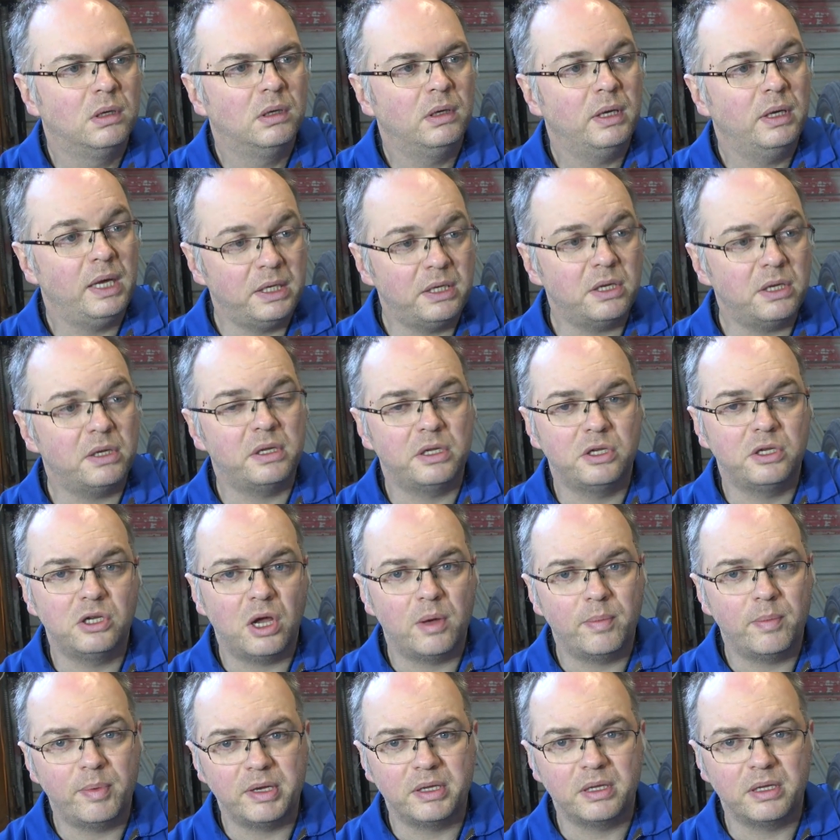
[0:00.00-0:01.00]
it does the
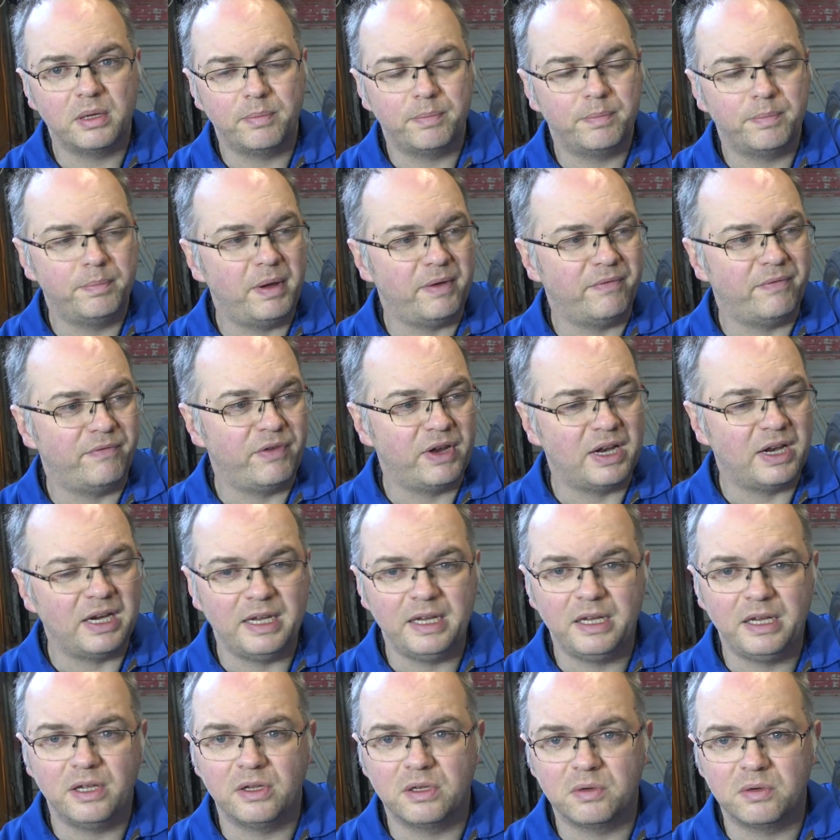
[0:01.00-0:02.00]
job, but it's a bit fiddly,
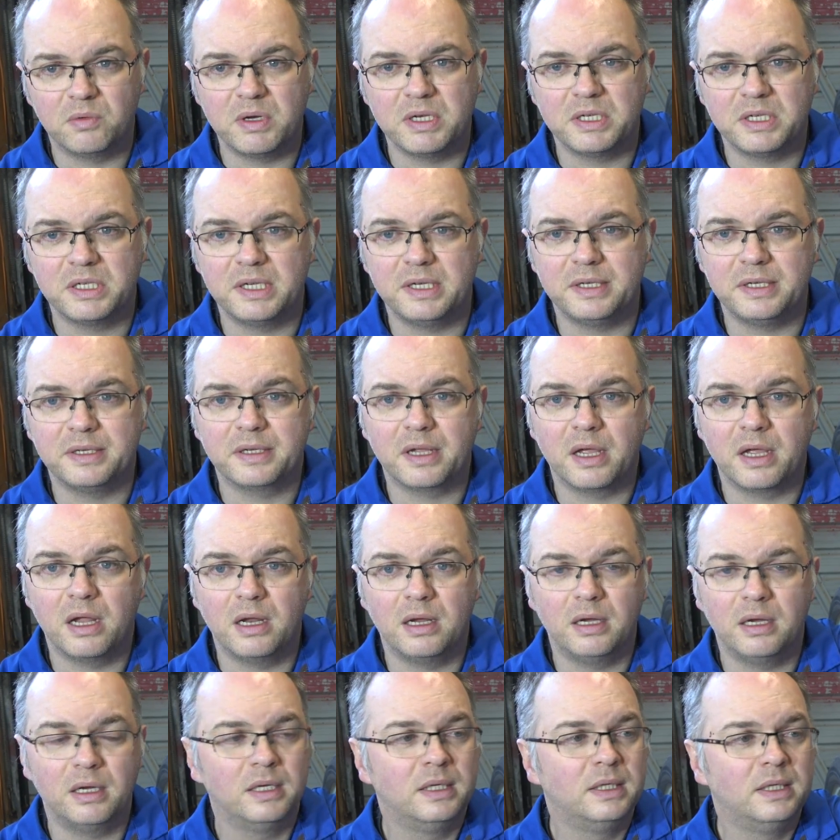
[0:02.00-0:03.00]
because once it's kind
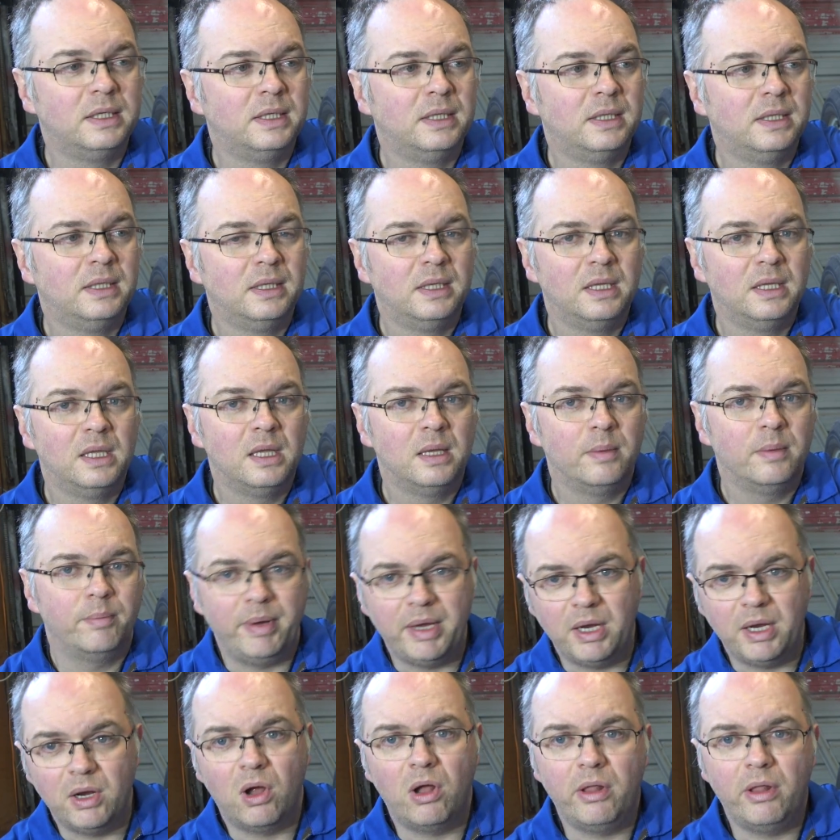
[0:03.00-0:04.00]
of
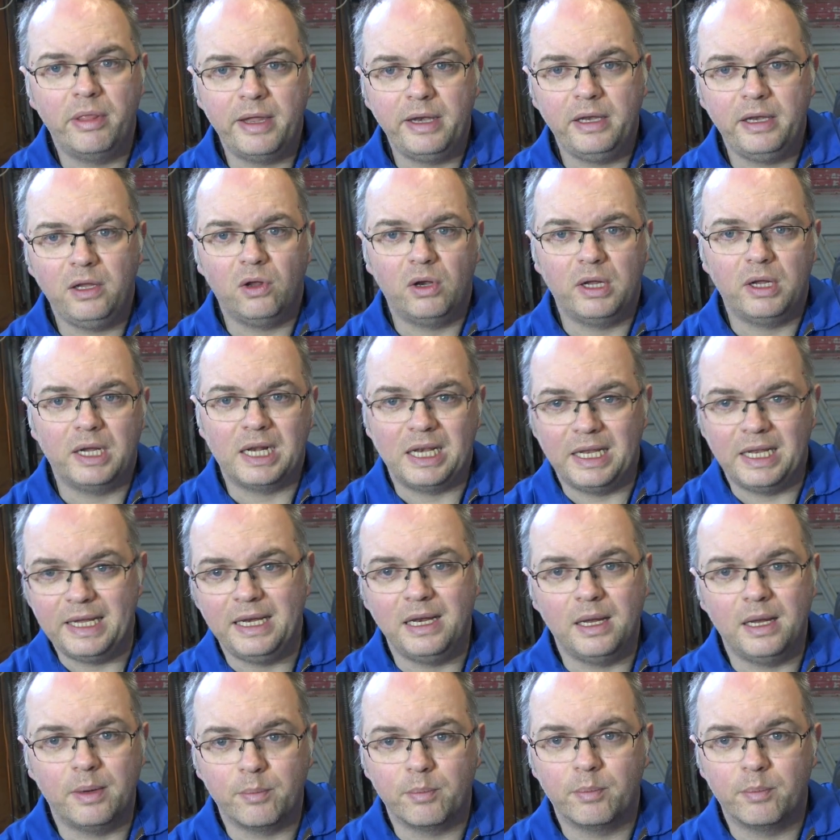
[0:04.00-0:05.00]
been on, then you've got to clean
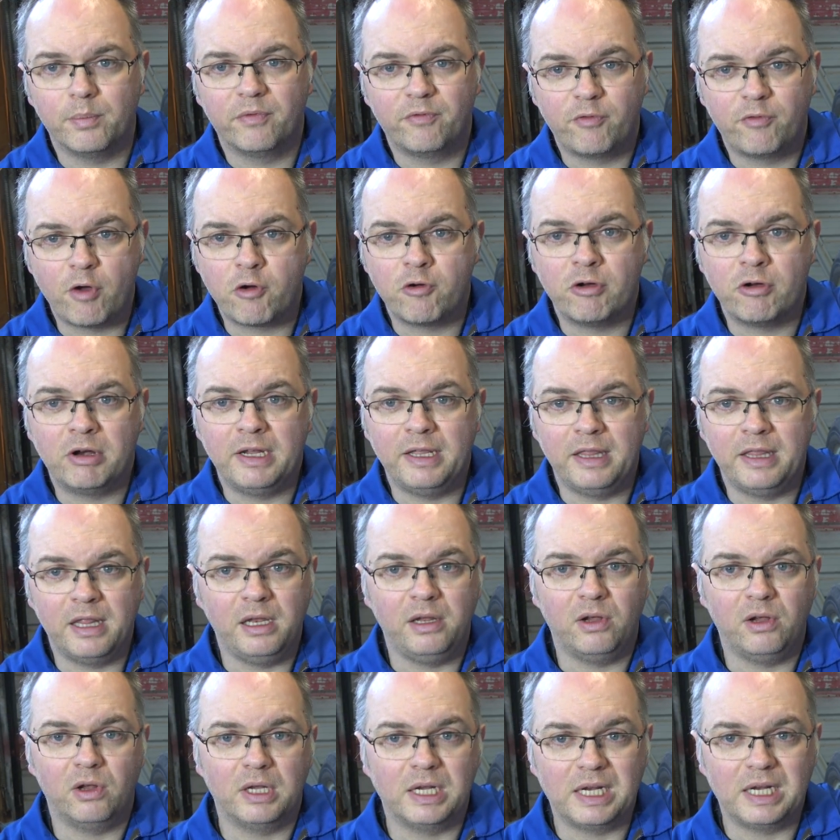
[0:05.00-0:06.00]
it thoroughly, then
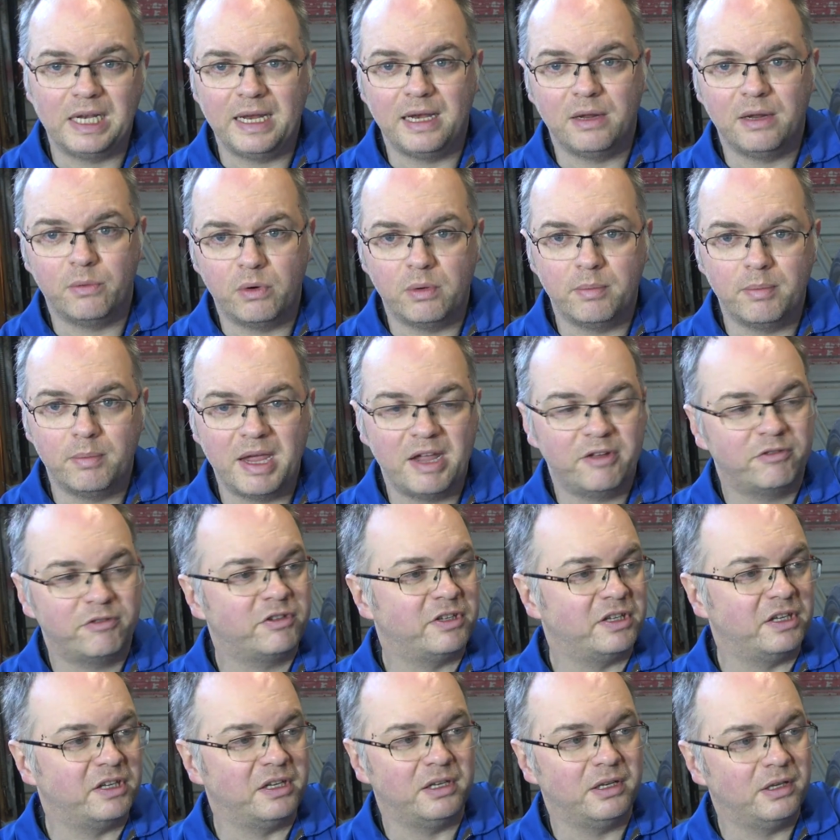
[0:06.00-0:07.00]
you've got to clean it with
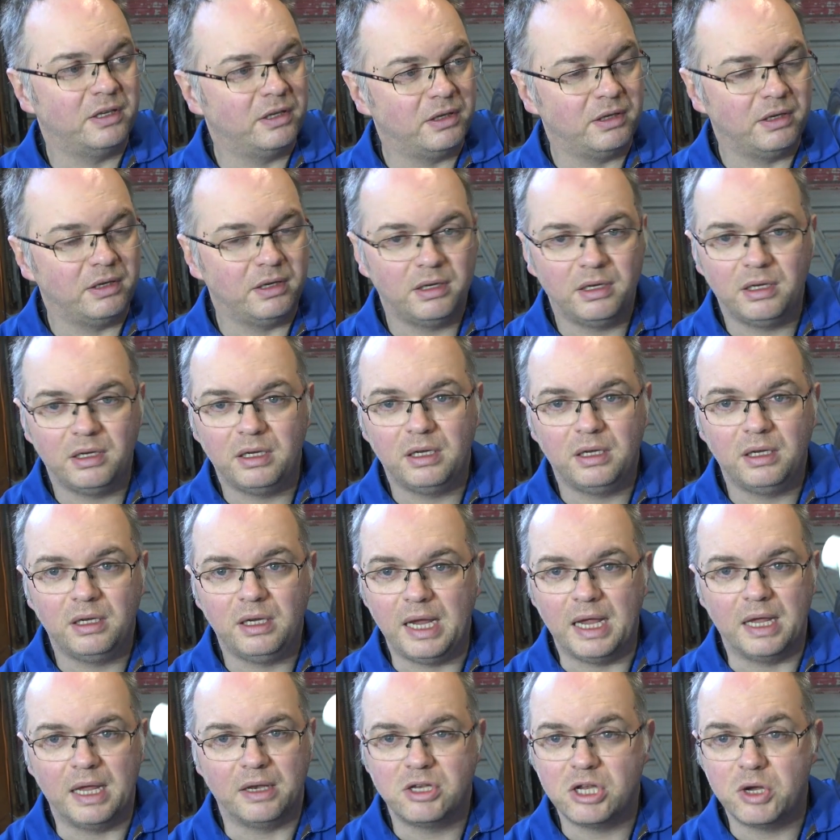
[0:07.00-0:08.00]
mess, and
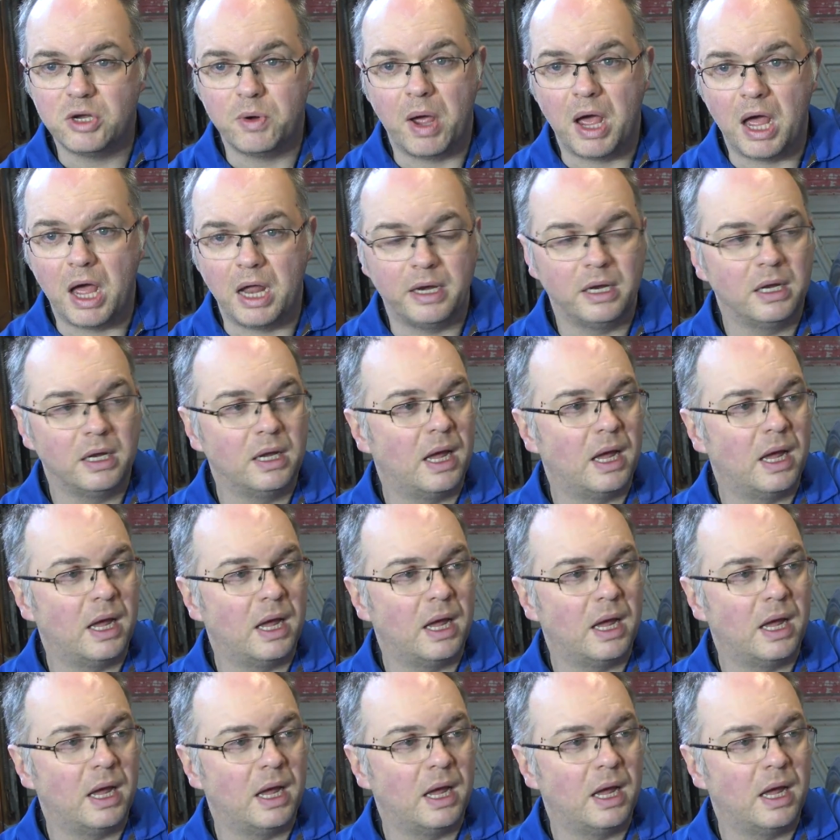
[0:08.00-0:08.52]
yeah, too hard,